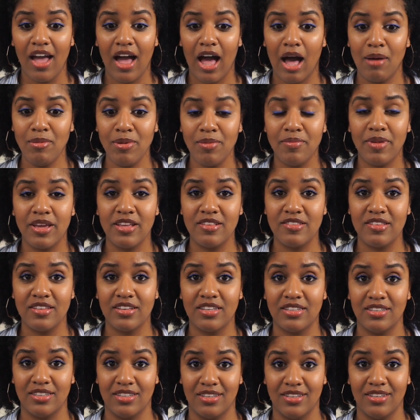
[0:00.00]
gonna
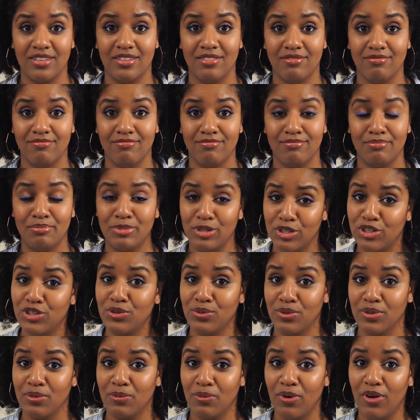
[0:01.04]
basically put
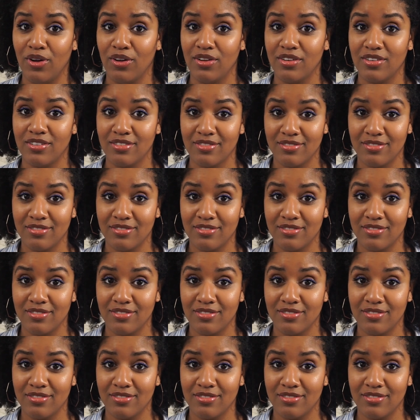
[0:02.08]
you on the wall.